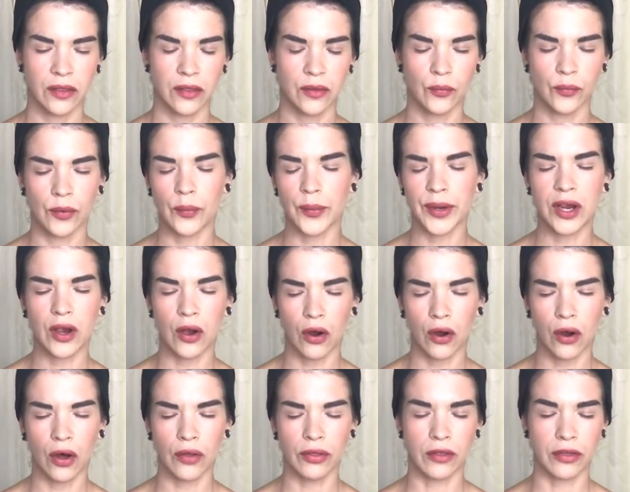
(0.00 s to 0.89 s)
what we
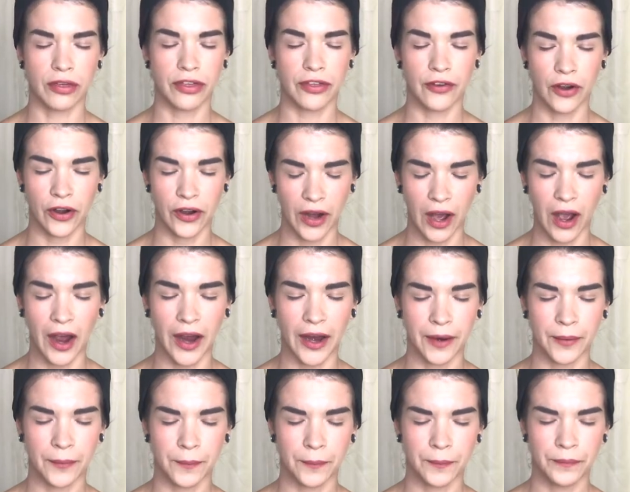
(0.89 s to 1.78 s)
call the third eye.
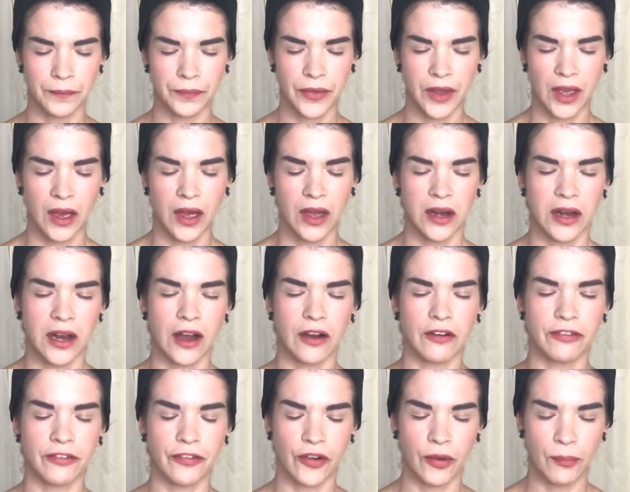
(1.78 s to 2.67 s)
Now,
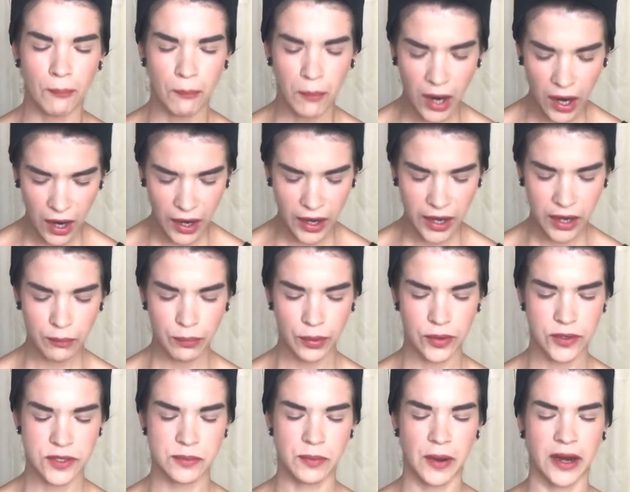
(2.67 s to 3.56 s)
from my
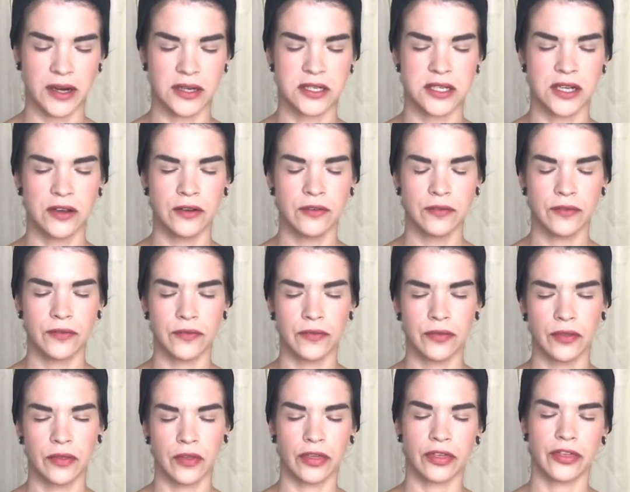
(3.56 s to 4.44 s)
perspective,
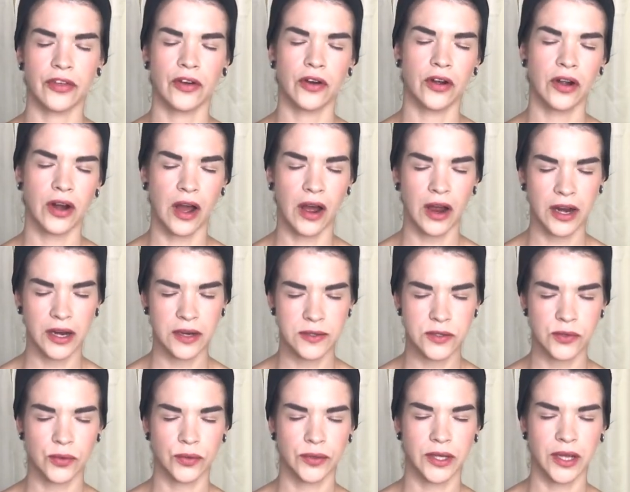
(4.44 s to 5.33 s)
the third eye
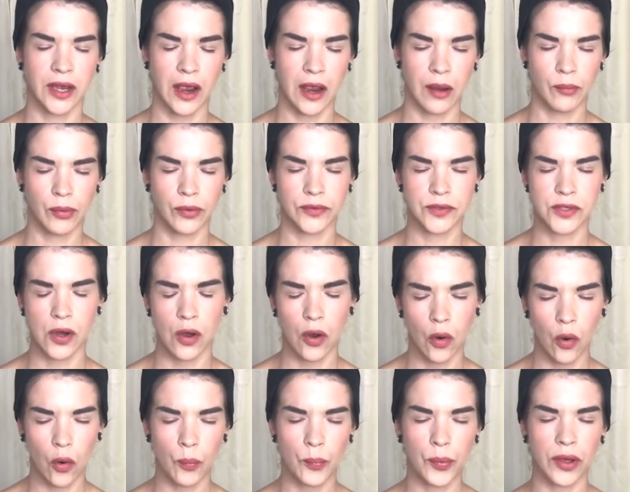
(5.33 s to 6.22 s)
is only able to
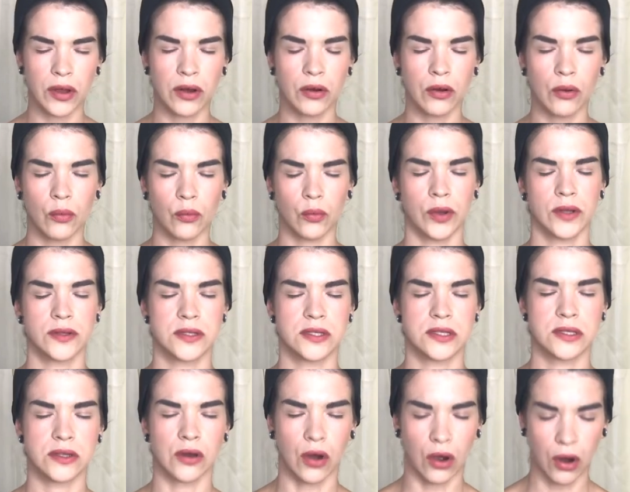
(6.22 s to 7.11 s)
open once
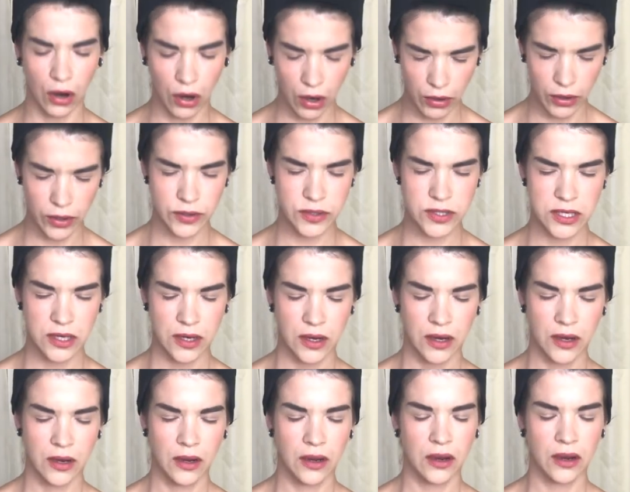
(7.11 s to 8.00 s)
the heart
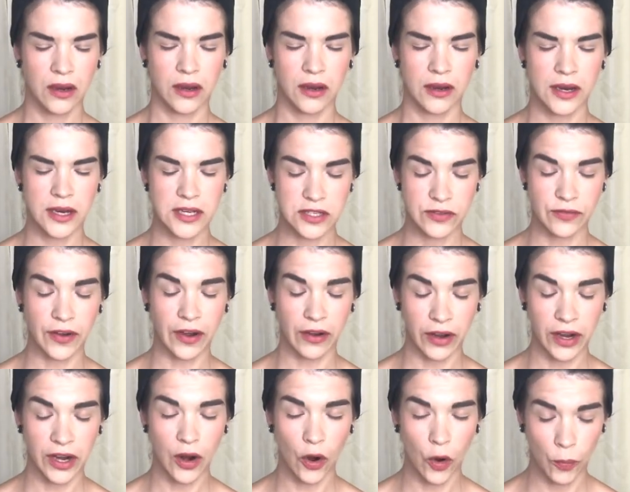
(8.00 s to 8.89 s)
is
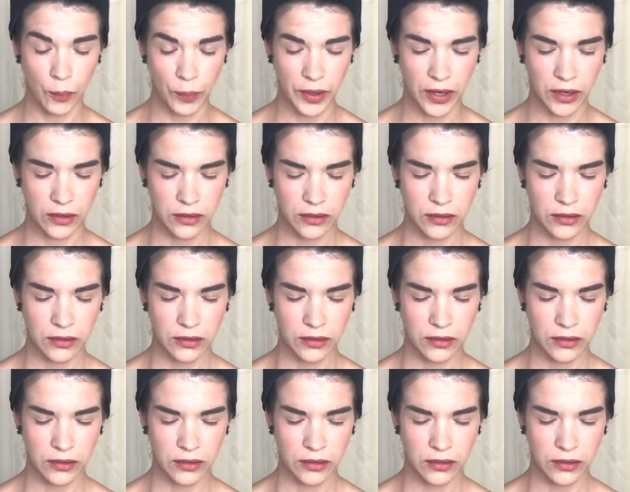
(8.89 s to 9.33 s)
very open.